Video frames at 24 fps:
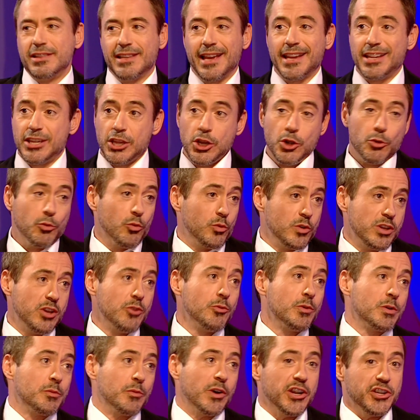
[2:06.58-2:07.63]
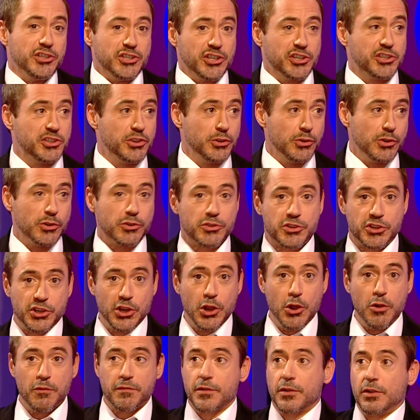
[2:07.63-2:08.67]
like, you wouldn't want to just do your
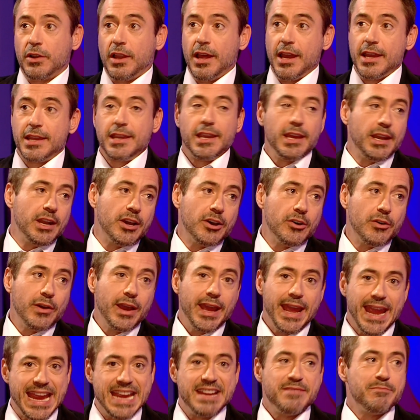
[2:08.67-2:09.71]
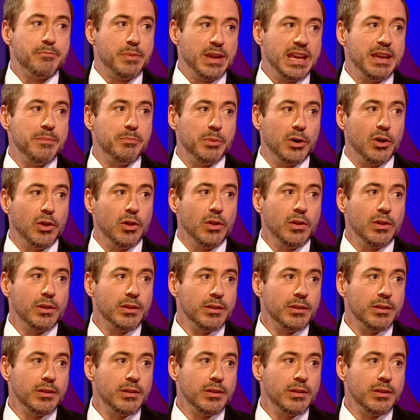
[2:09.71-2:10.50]
show for, like, 8 people.